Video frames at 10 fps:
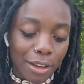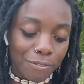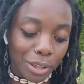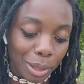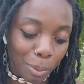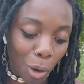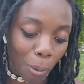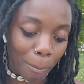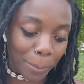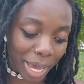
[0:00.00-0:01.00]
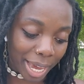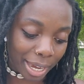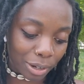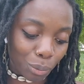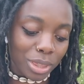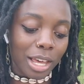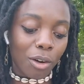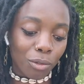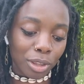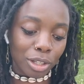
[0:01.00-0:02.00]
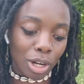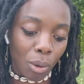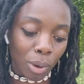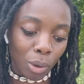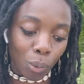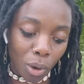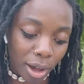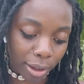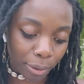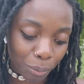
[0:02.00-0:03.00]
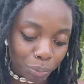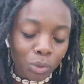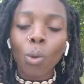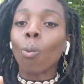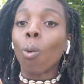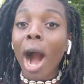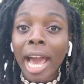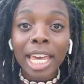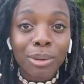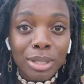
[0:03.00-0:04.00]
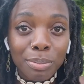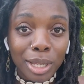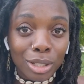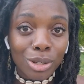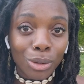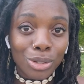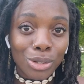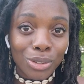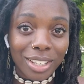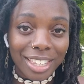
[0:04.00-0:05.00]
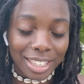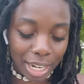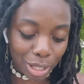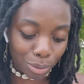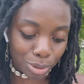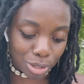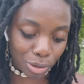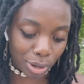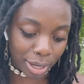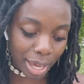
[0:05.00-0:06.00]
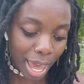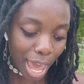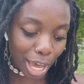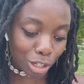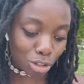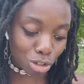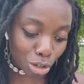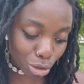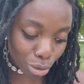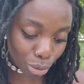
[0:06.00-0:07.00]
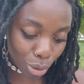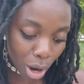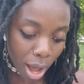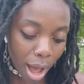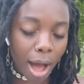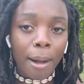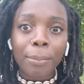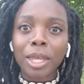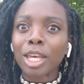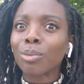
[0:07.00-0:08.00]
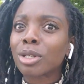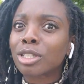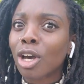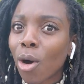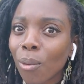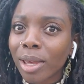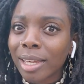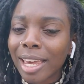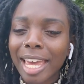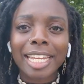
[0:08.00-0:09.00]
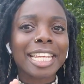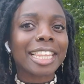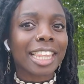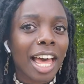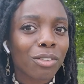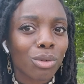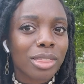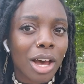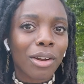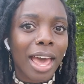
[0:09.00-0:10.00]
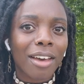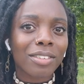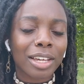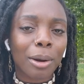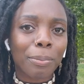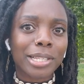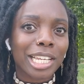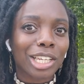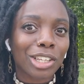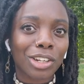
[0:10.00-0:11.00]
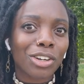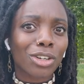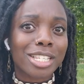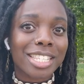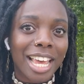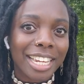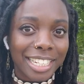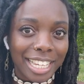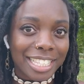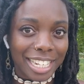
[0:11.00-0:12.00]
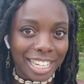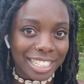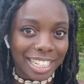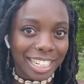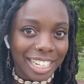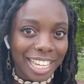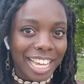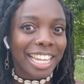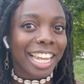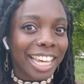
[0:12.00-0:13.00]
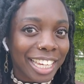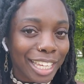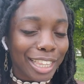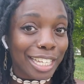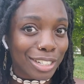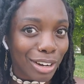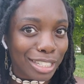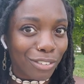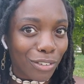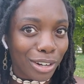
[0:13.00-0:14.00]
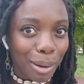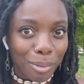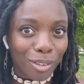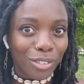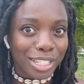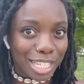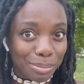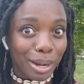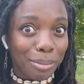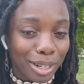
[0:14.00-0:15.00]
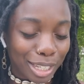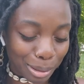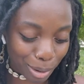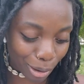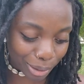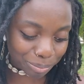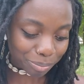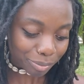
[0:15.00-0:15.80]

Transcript: that Philip obeyed without really knowing, one, why he was being told to do the thing that he was doing, and two, he was going and he left without having a particular or set destination. Like, that's crazy for a number of reasons, but I'm going to keep going.